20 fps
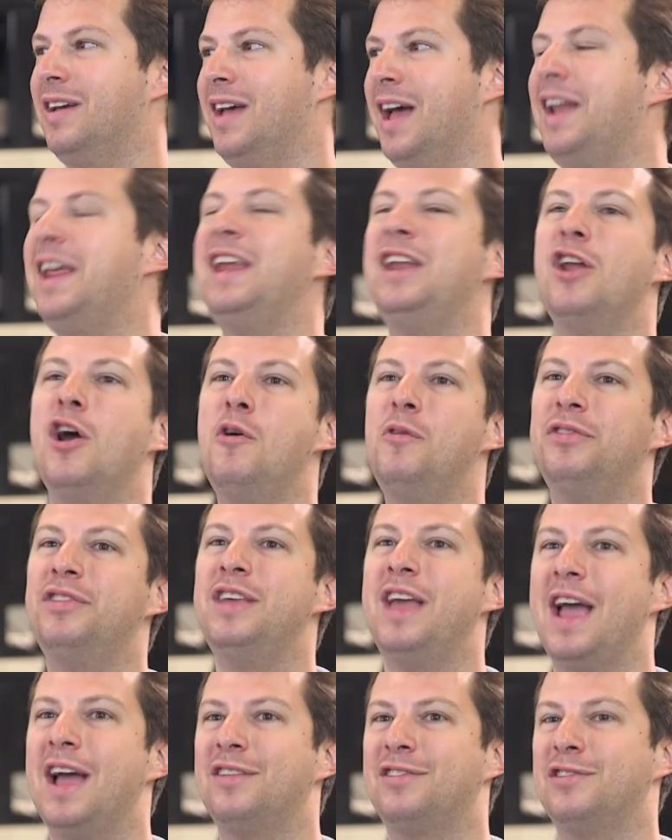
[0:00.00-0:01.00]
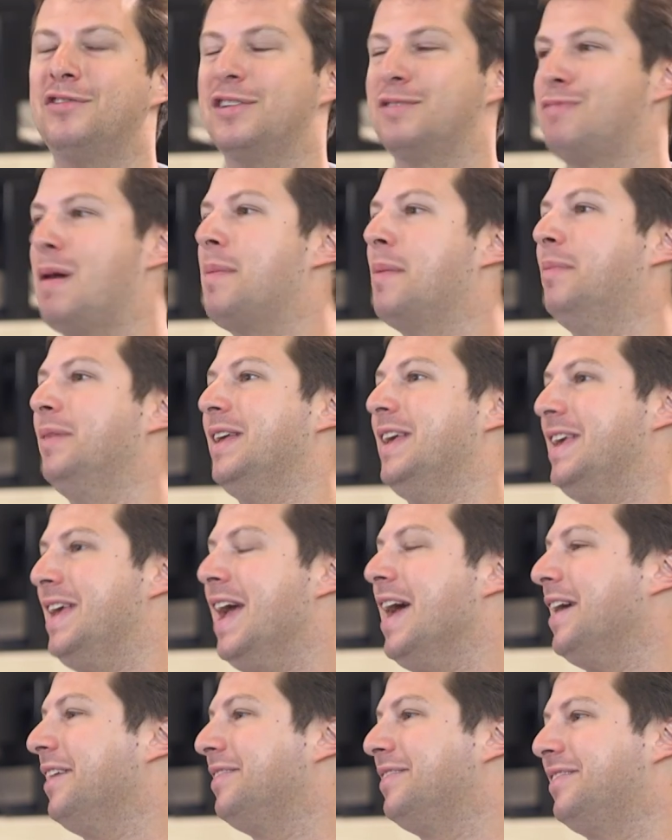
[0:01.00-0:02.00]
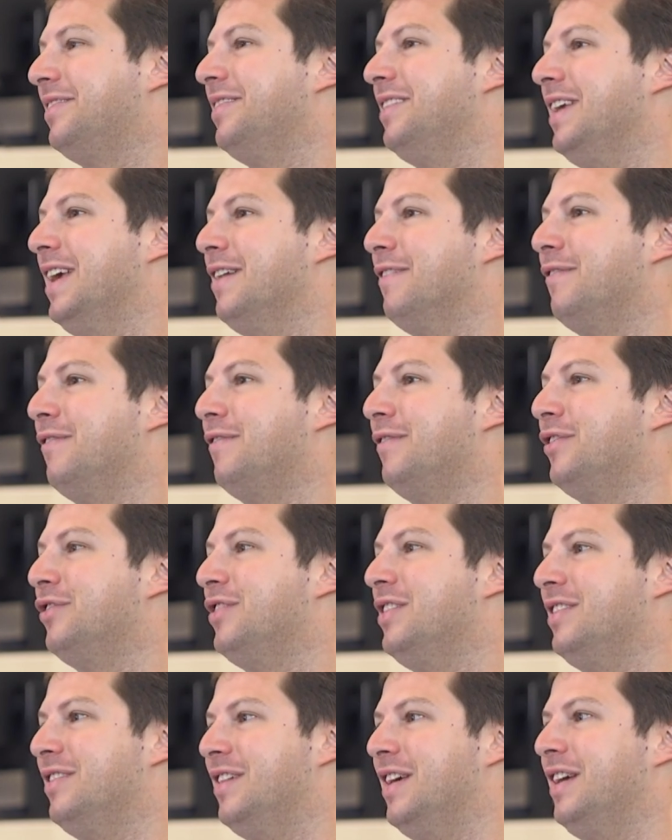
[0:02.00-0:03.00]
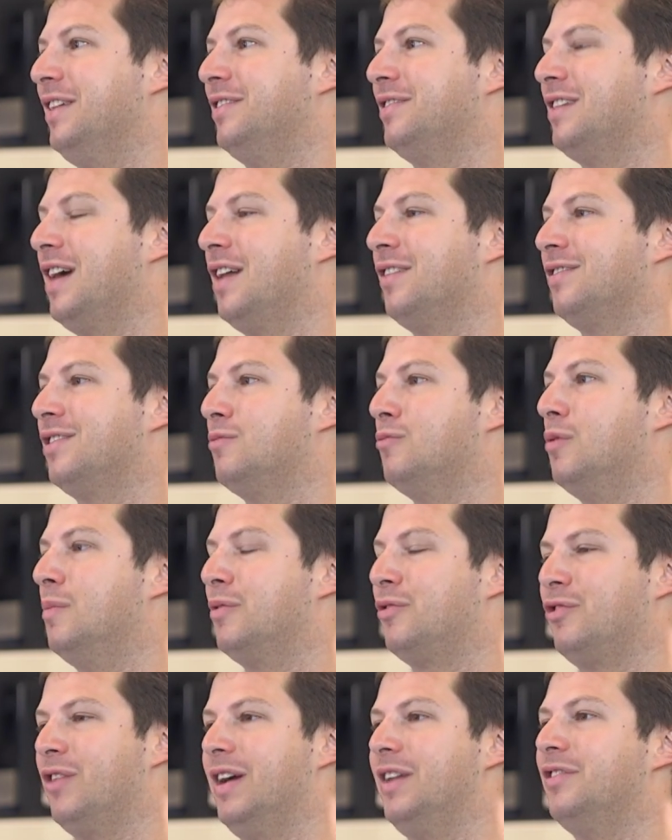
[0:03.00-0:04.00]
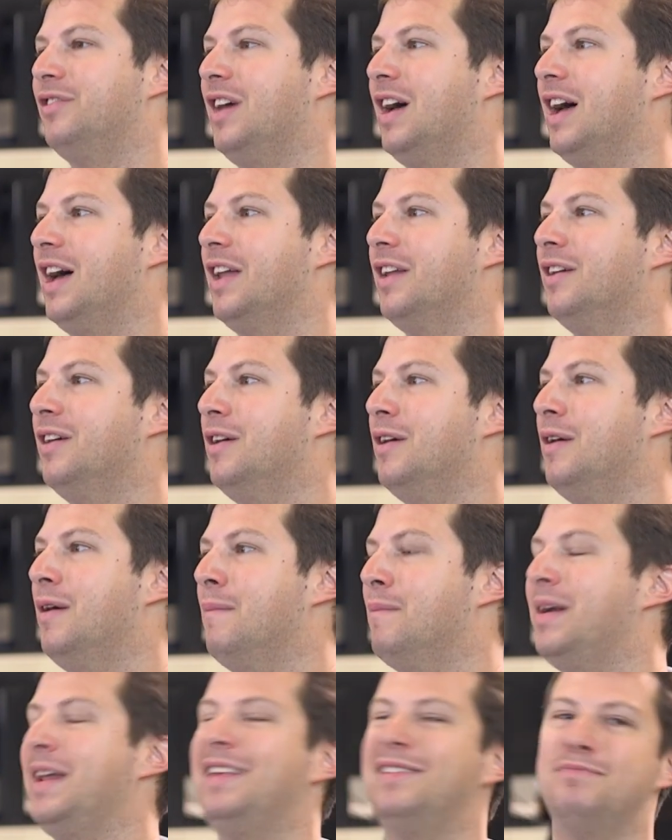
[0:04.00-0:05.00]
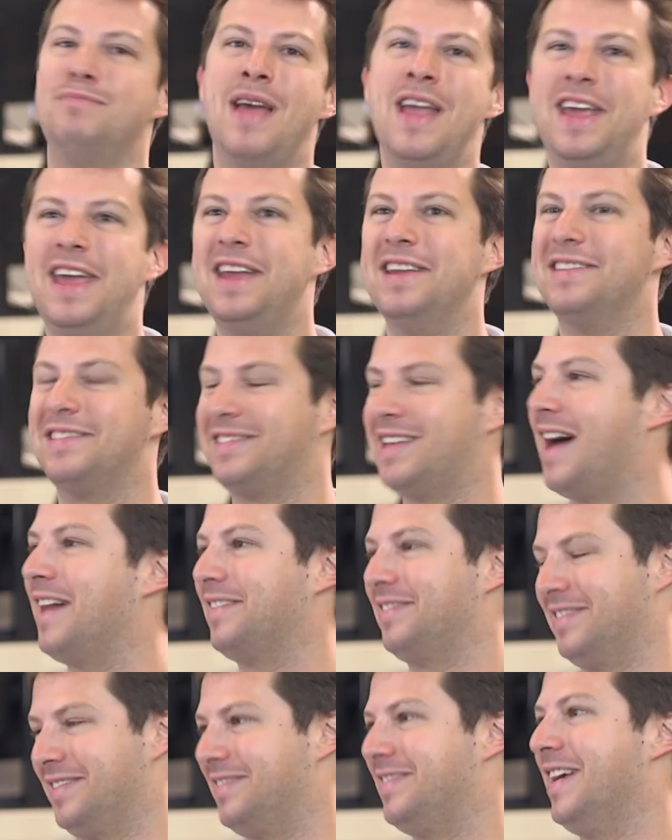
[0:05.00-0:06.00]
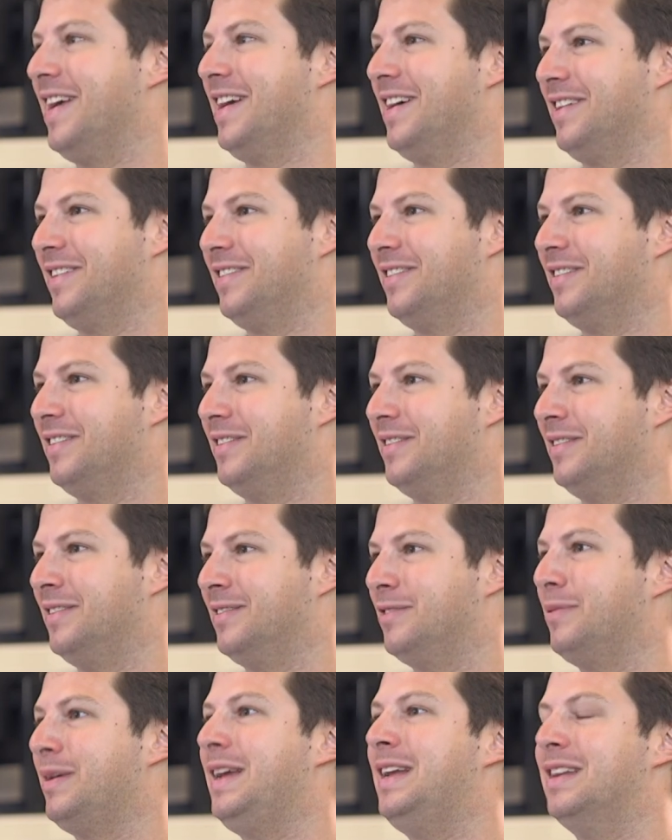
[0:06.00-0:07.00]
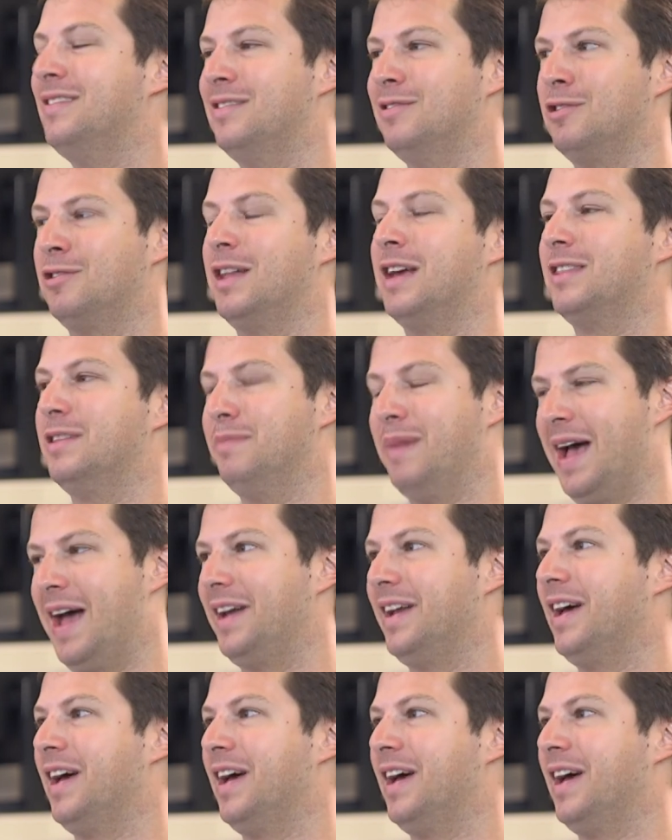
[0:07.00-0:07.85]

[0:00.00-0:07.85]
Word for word: And he knows the answer is probably yes if she thinks Sansa will betray Jon, but he's making Sansa say it so he doesn't look like the bad